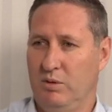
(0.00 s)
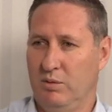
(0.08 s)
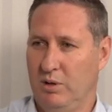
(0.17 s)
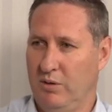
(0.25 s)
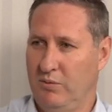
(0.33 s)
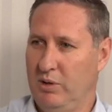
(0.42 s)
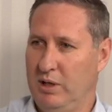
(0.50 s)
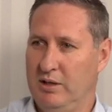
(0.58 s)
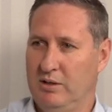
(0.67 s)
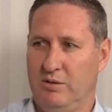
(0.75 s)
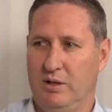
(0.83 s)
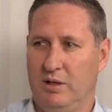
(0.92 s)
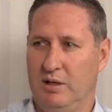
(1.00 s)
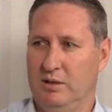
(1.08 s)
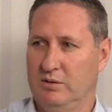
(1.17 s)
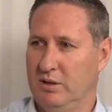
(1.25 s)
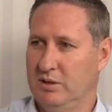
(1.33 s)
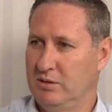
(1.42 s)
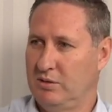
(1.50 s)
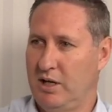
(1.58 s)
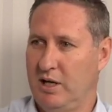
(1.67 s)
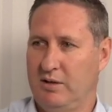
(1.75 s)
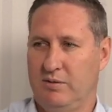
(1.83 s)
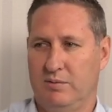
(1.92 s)
you know, if we're entering into a
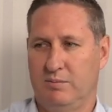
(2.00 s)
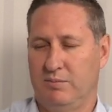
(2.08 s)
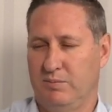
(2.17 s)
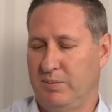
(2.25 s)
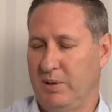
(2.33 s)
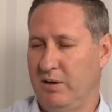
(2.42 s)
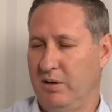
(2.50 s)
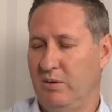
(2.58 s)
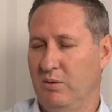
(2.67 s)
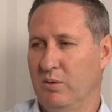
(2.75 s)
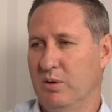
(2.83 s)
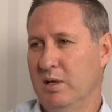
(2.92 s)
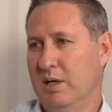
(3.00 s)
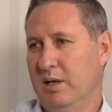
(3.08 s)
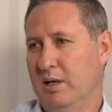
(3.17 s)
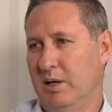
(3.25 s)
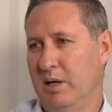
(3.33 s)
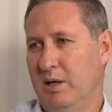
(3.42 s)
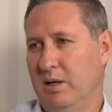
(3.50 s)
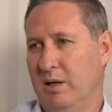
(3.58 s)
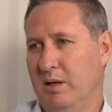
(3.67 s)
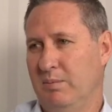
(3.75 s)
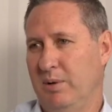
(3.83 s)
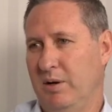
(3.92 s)
strike period or a,
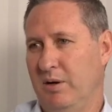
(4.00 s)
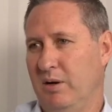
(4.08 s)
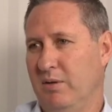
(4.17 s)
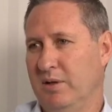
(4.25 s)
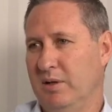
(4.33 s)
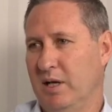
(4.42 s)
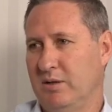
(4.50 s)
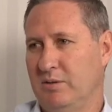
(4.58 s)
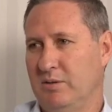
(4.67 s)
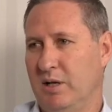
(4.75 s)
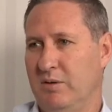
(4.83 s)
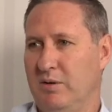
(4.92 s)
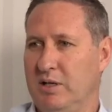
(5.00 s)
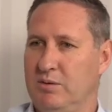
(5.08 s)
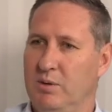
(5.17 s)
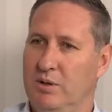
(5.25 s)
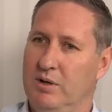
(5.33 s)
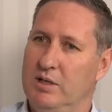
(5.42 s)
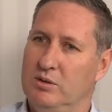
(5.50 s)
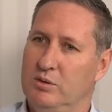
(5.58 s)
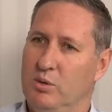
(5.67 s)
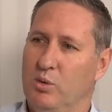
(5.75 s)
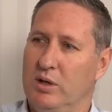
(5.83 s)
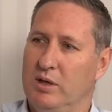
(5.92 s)
a, period of industrial unrest, we really
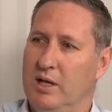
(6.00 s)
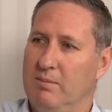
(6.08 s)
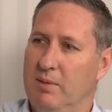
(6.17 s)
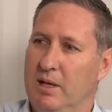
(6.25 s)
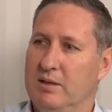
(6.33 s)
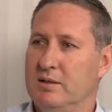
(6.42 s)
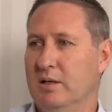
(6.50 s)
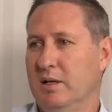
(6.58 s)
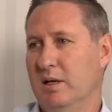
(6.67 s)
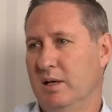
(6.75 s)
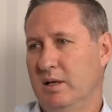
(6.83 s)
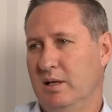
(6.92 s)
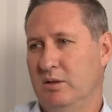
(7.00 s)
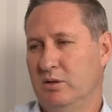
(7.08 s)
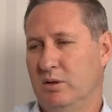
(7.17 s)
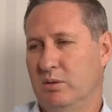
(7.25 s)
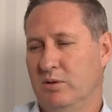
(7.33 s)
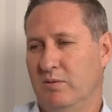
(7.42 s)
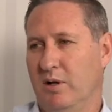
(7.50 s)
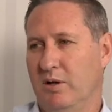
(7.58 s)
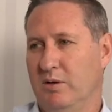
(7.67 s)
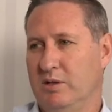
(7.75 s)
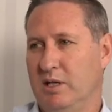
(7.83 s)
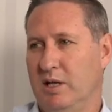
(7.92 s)
saw what that meant in terms of
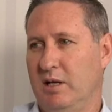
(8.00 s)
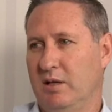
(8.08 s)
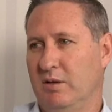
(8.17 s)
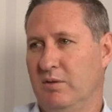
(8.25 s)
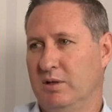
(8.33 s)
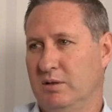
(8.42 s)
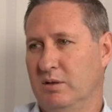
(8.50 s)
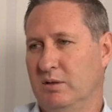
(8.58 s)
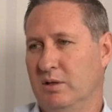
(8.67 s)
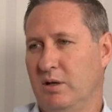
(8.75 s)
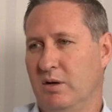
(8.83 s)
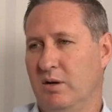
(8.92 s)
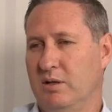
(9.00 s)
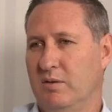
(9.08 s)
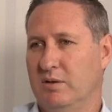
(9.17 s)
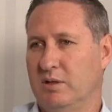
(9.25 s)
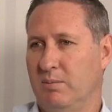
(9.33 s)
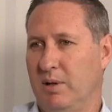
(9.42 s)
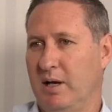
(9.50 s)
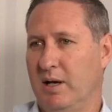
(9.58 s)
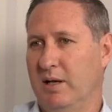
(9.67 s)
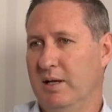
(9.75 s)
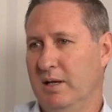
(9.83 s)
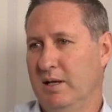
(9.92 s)
load shedding and the risk to security of supply.
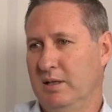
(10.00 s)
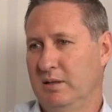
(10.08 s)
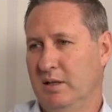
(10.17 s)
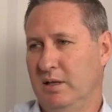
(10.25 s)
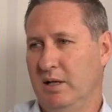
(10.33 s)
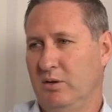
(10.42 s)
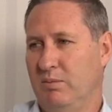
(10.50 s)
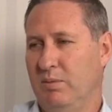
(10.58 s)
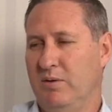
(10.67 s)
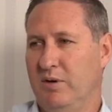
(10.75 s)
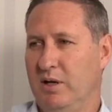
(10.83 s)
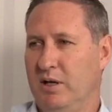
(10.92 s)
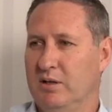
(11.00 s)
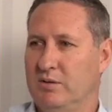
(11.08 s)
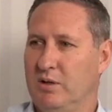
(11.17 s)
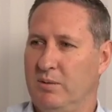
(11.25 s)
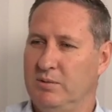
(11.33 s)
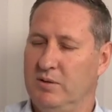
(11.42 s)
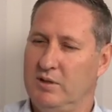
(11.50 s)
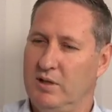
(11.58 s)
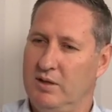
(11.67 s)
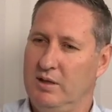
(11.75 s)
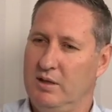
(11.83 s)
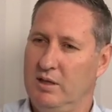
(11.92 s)
So that could be very disruptive. So
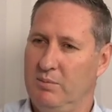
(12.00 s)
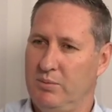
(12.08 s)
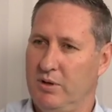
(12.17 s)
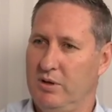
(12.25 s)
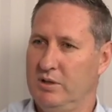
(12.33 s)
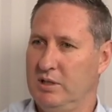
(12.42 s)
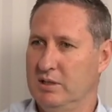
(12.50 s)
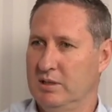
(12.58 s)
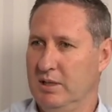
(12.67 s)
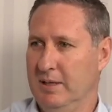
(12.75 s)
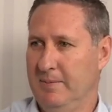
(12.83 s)
I think the approach is